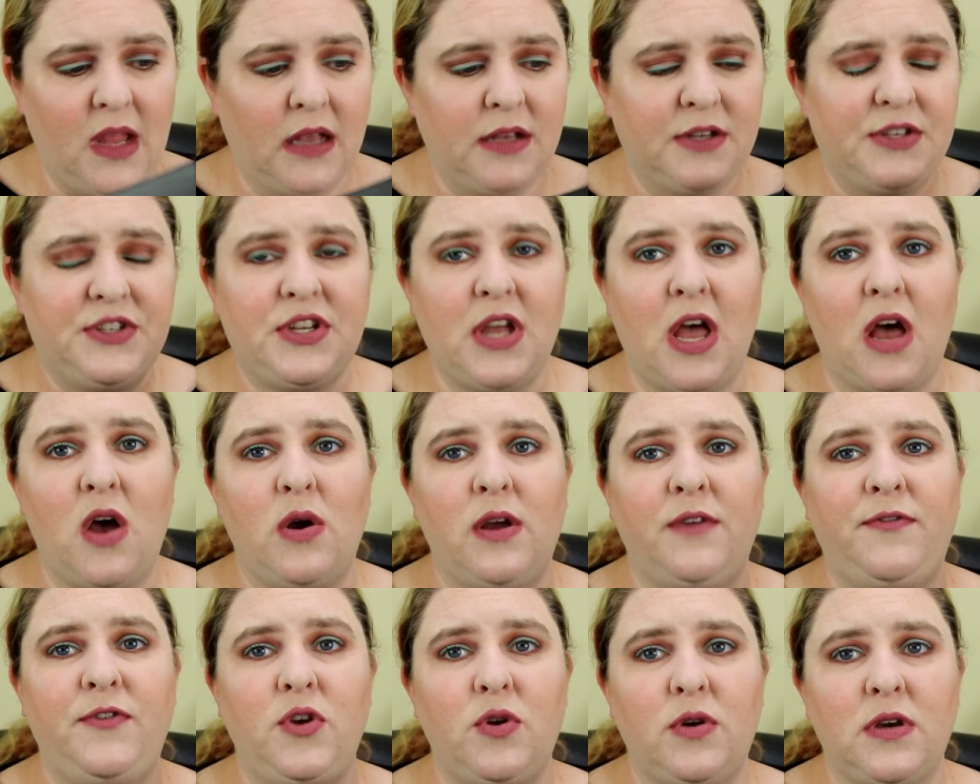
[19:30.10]
So
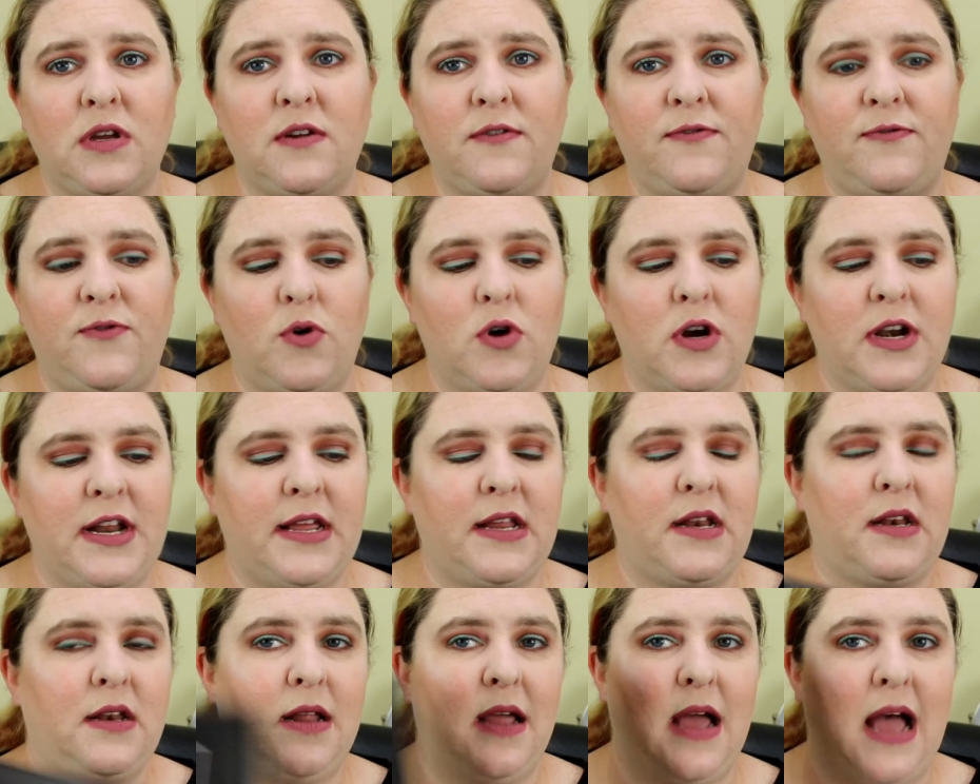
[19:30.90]
if you can afford
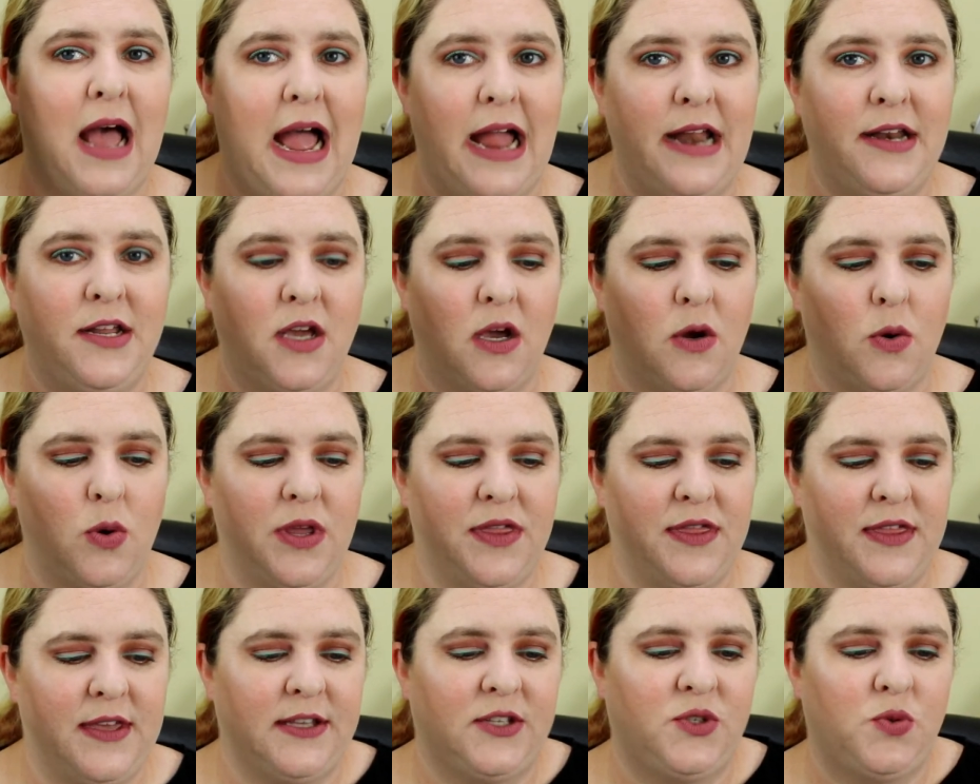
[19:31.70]
it, I'd go
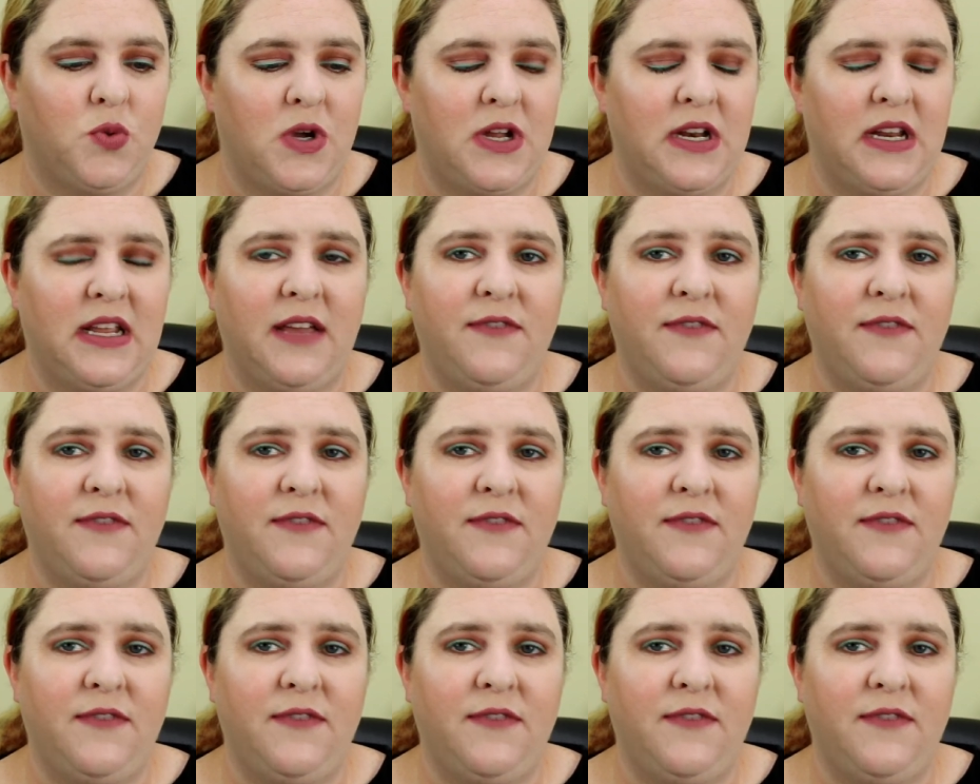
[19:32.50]
with this one.